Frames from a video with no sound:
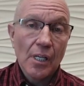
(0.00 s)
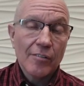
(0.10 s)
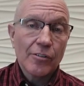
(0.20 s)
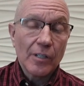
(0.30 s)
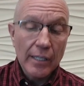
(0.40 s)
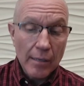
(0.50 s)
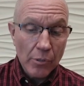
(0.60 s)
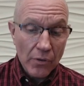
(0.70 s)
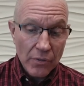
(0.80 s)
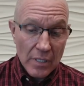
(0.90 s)
for
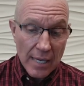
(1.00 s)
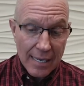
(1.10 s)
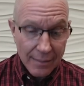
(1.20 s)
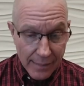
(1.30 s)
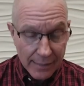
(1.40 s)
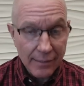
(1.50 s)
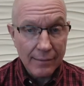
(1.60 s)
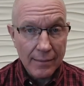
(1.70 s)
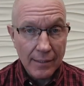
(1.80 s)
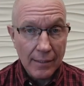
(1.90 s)
liberty and
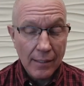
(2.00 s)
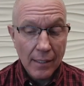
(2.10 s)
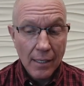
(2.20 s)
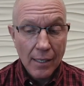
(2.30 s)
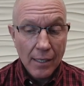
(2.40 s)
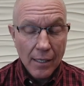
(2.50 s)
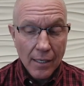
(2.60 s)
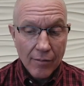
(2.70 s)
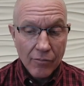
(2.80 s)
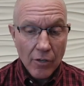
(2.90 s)
dignity
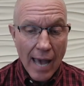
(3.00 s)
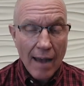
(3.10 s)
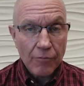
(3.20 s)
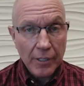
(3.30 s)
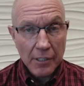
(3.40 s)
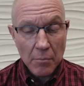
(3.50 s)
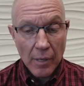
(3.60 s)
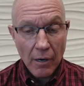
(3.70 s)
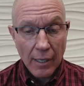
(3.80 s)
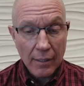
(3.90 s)
for African
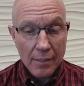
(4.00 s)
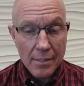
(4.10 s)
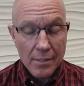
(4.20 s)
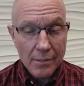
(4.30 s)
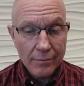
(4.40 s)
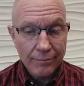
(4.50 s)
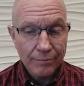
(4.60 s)
Americans.